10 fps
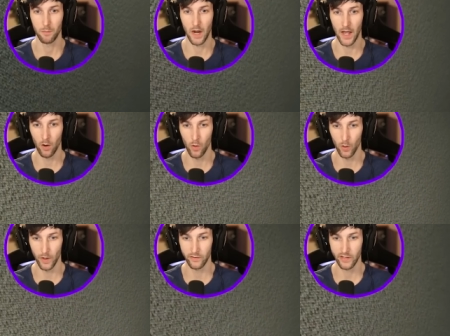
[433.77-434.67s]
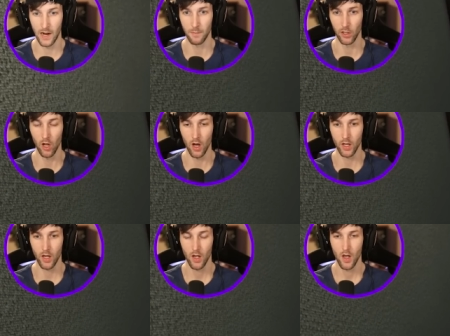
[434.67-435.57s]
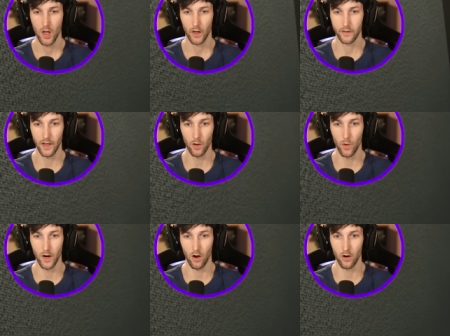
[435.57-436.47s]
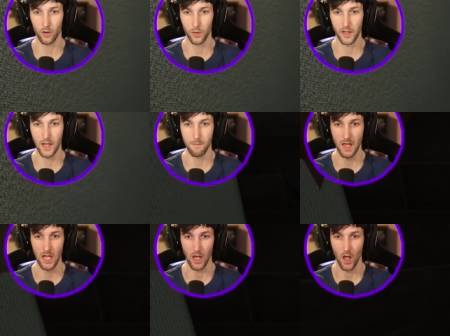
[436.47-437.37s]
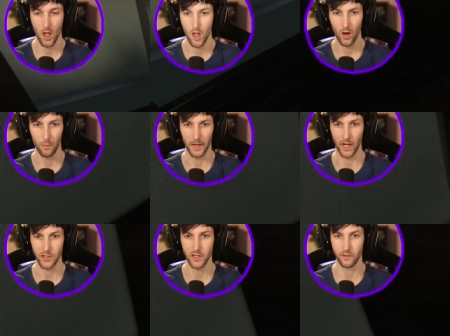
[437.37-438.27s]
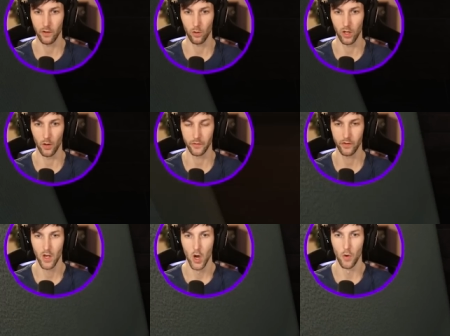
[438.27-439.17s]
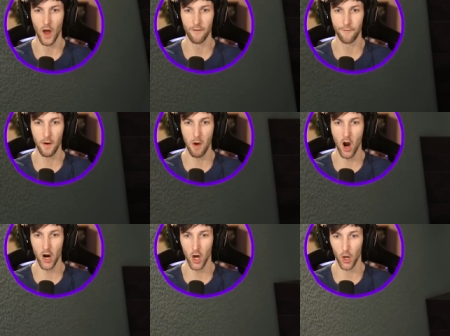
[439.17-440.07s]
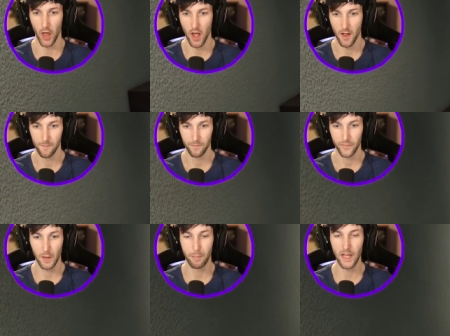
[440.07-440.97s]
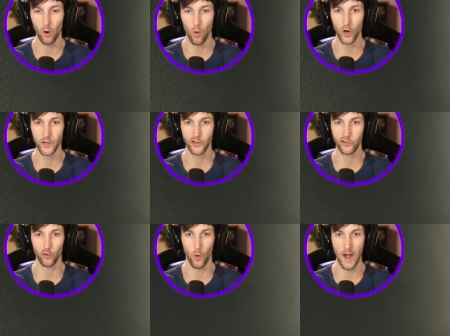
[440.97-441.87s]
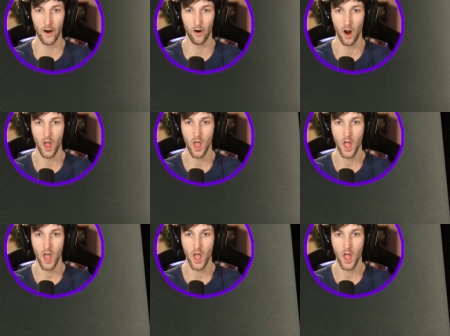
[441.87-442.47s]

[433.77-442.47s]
but I don't wanna waste time to look because I don't want Arnold to get me. Oh my gosh, he's so close. Run from Arnold! The big orange square!